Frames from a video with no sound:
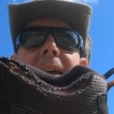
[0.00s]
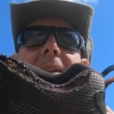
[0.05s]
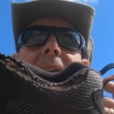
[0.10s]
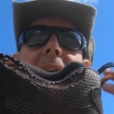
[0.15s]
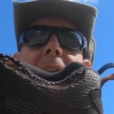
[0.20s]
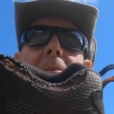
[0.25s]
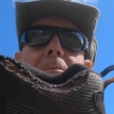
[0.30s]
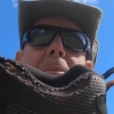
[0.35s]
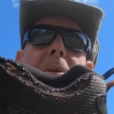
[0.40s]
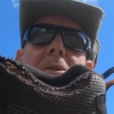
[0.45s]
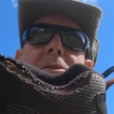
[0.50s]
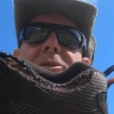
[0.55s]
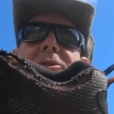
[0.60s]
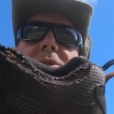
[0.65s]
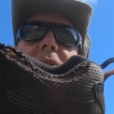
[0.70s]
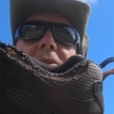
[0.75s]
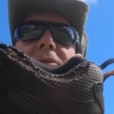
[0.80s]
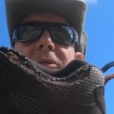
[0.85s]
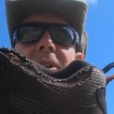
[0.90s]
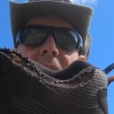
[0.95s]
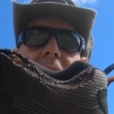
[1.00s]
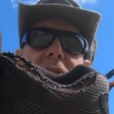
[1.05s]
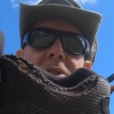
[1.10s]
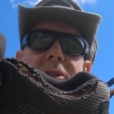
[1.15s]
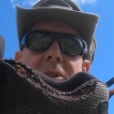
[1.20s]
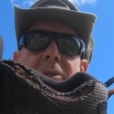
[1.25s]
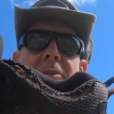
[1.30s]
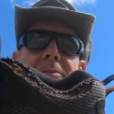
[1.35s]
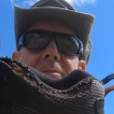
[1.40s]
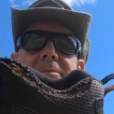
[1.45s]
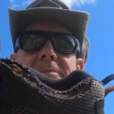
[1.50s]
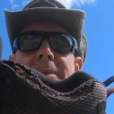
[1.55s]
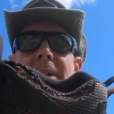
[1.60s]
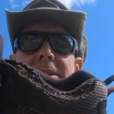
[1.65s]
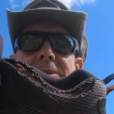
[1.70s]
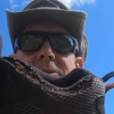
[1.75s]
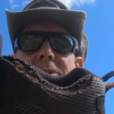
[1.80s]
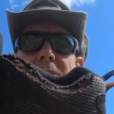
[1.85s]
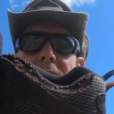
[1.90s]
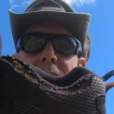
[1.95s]
Now the boot's still functional, I
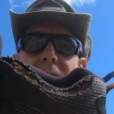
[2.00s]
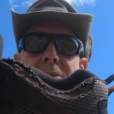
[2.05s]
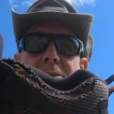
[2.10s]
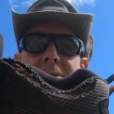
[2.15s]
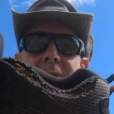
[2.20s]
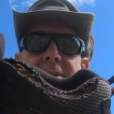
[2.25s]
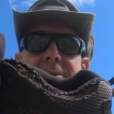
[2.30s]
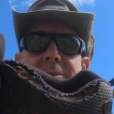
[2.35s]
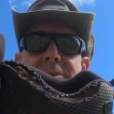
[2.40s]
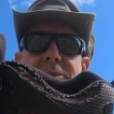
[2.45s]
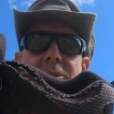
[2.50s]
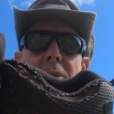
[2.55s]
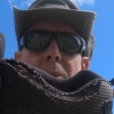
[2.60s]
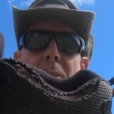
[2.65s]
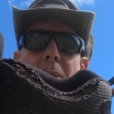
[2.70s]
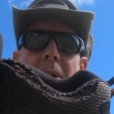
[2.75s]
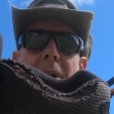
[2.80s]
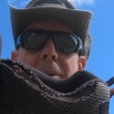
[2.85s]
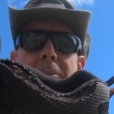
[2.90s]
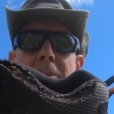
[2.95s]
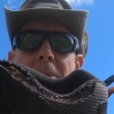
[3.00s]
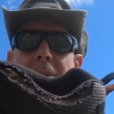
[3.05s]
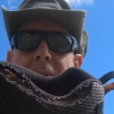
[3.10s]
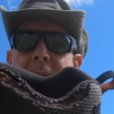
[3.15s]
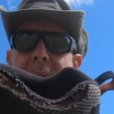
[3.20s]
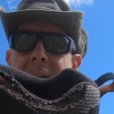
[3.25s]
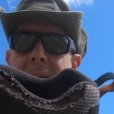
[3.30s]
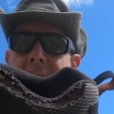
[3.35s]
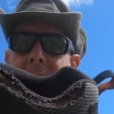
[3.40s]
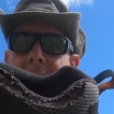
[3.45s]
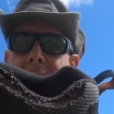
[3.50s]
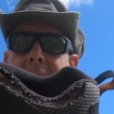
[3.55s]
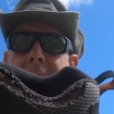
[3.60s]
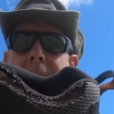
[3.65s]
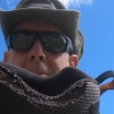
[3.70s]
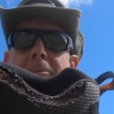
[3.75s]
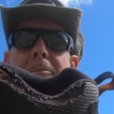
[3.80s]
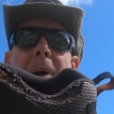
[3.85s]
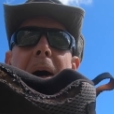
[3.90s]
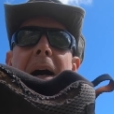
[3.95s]
still use it, still workable,
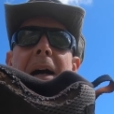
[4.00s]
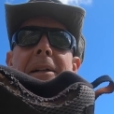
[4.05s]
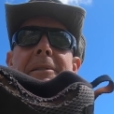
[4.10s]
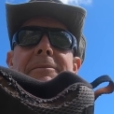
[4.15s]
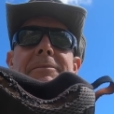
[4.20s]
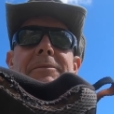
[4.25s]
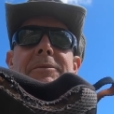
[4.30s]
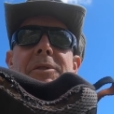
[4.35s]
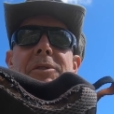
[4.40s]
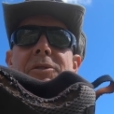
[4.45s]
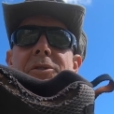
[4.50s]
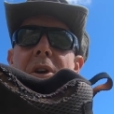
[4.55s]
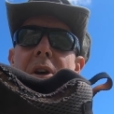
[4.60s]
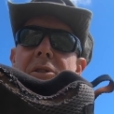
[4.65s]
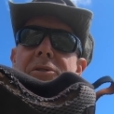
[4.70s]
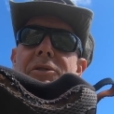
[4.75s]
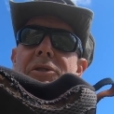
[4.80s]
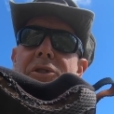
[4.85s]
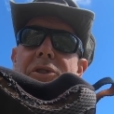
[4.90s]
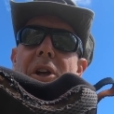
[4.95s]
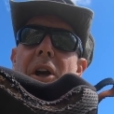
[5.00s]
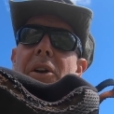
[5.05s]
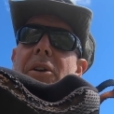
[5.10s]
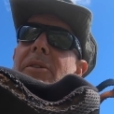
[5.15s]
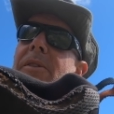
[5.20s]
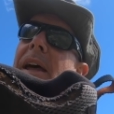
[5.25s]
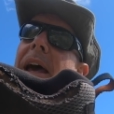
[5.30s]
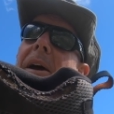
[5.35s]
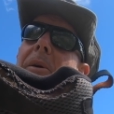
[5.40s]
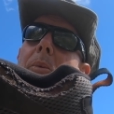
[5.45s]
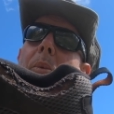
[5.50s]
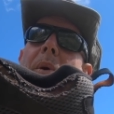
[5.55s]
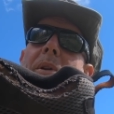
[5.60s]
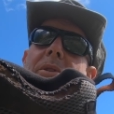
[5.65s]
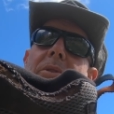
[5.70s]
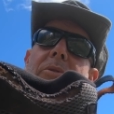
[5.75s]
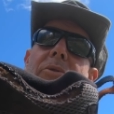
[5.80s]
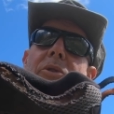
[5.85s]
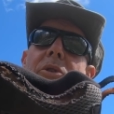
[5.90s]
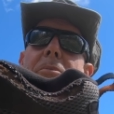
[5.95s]
but just goes to show you that when
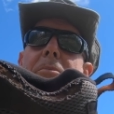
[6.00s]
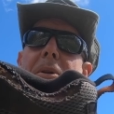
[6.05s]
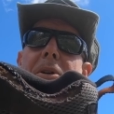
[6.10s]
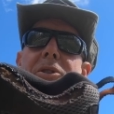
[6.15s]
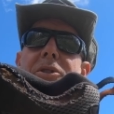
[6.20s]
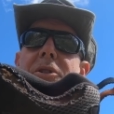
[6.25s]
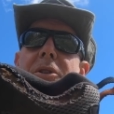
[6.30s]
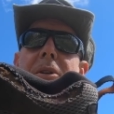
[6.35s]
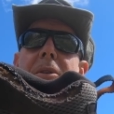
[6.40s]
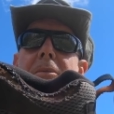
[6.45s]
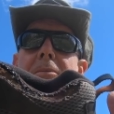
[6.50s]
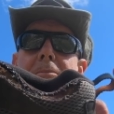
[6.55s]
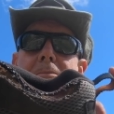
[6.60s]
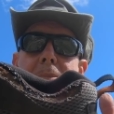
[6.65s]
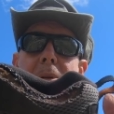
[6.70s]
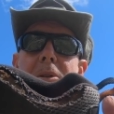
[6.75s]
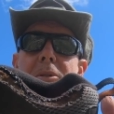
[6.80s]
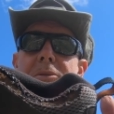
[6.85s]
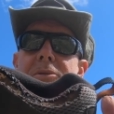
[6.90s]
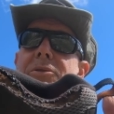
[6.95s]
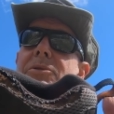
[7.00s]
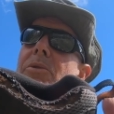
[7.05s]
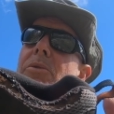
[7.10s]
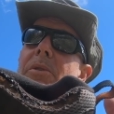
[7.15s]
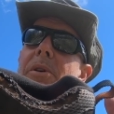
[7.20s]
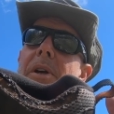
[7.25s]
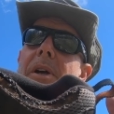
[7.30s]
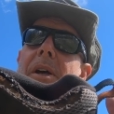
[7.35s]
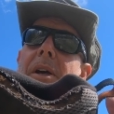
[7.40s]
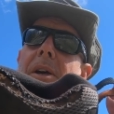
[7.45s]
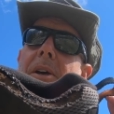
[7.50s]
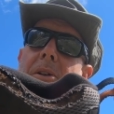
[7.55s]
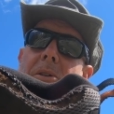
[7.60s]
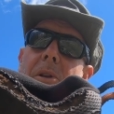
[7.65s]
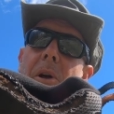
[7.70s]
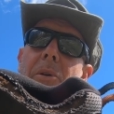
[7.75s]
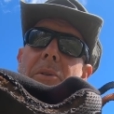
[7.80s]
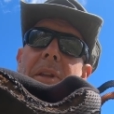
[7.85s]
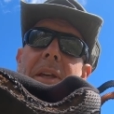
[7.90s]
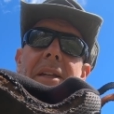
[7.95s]
you do put your boots,
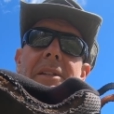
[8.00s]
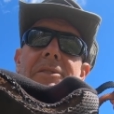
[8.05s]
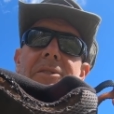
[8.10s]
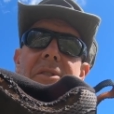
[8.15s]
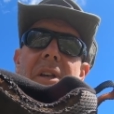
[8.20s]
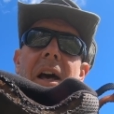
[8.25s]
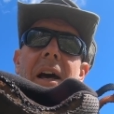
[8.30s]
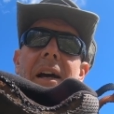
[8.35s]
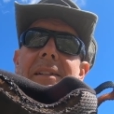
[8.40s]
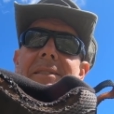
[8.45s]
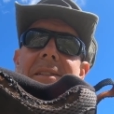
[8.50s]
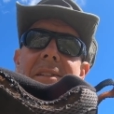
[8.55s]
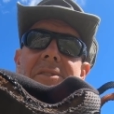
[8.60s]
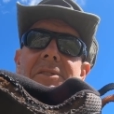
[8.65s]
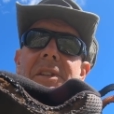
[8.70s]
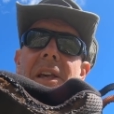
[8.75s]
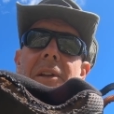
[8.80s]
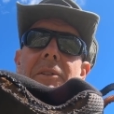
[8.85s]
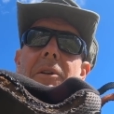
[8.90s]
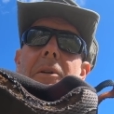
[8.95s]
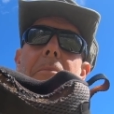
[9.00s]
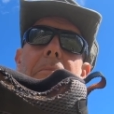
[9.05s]
clothing, socks, etc.